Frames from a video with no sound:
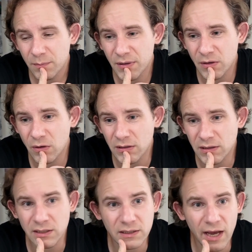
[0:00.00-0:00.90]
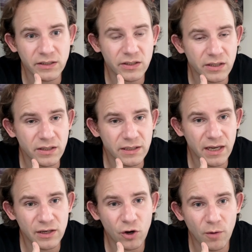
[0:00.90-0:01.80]
because it's
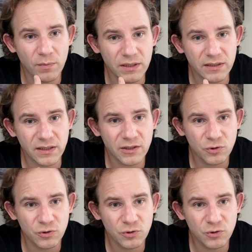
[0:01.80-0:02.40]
actually a comedy that